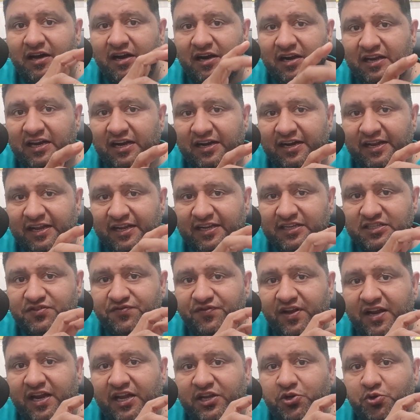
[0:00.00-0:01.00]
earlier
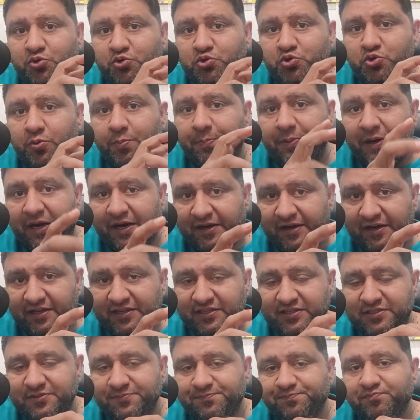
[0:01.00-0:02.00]
days when I used to
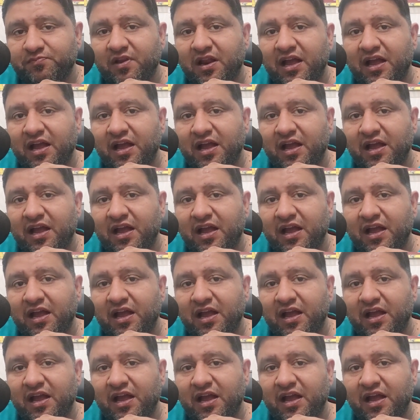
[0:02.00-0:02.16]
practice,